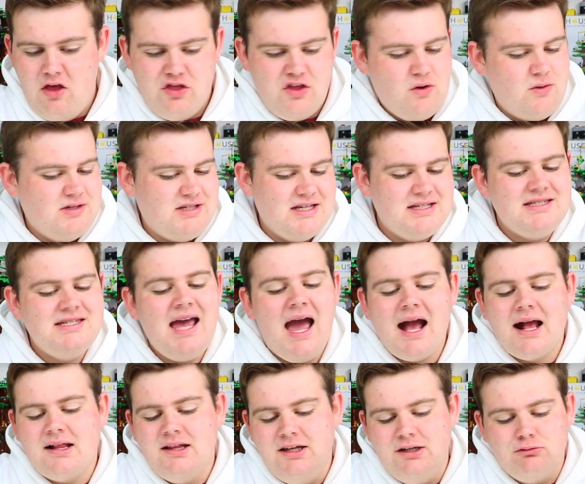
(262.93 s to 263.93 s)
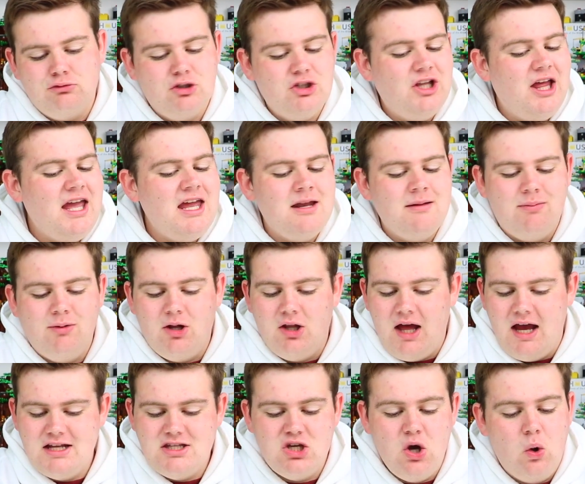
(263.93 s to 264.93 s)
There was exactly
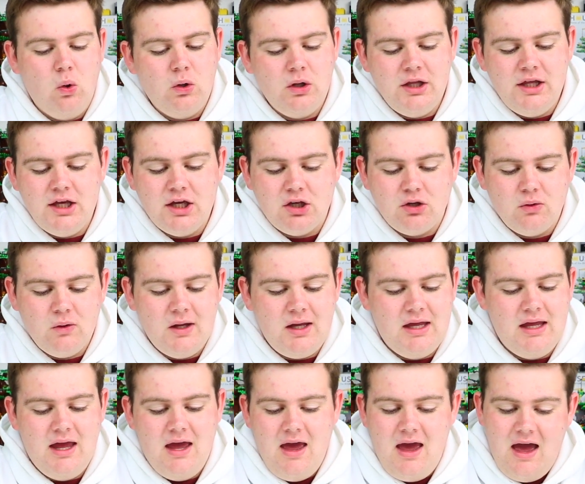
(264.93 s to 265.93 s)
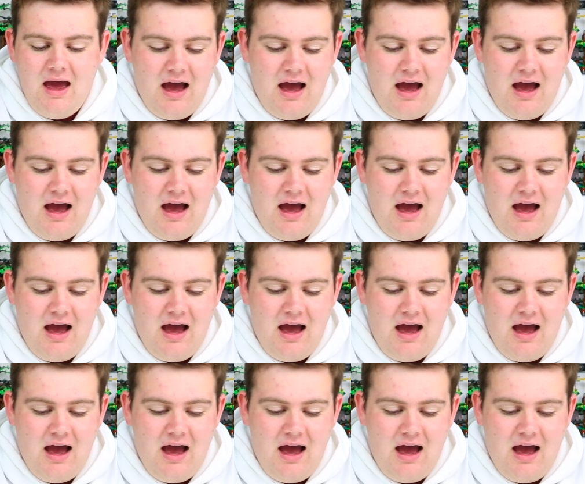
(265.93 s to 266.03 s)
relatable. I totally agree.